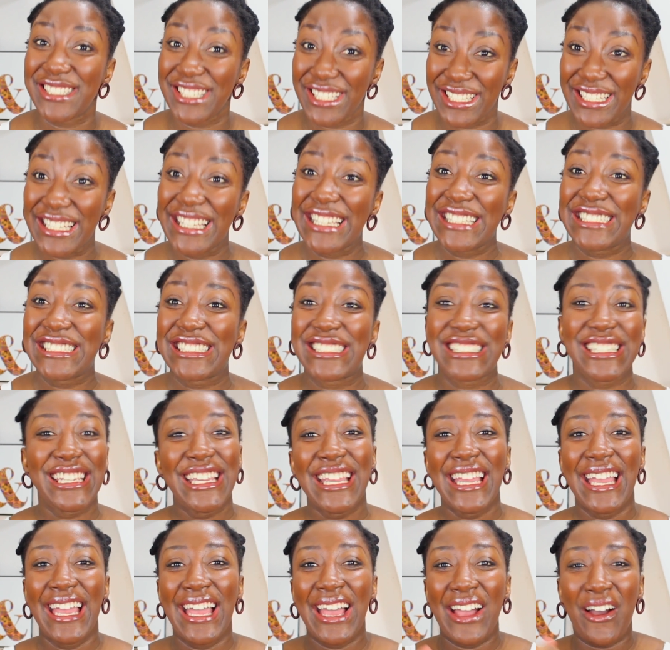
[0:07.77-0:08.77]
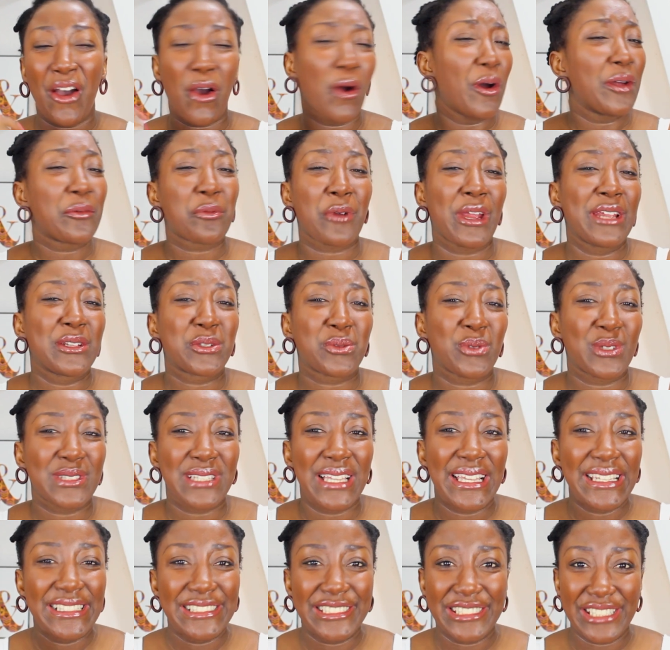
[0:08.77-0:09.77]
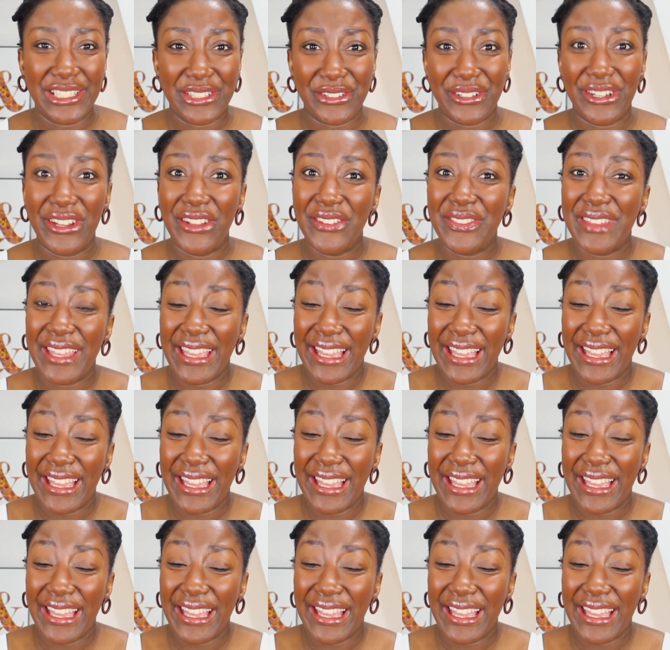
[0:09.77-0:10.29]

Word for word: challenge, or rice water in general.